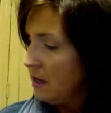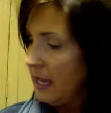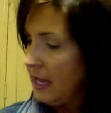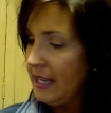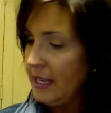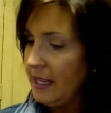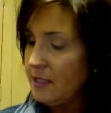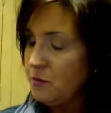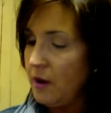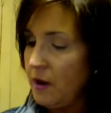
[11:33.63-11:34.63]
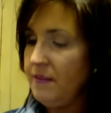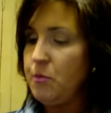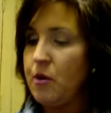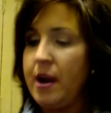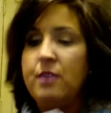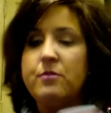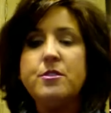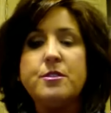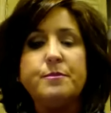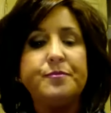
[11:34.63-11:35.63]
It is one of the
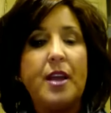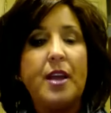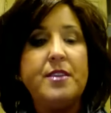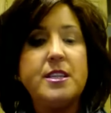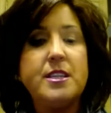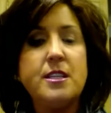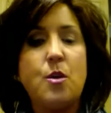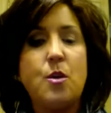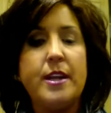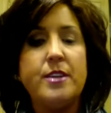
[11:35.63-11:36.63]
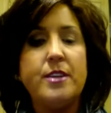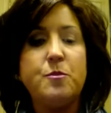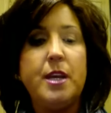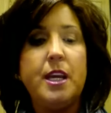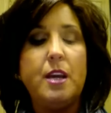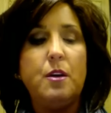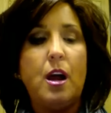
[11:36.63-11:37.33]
browns, and this is going to be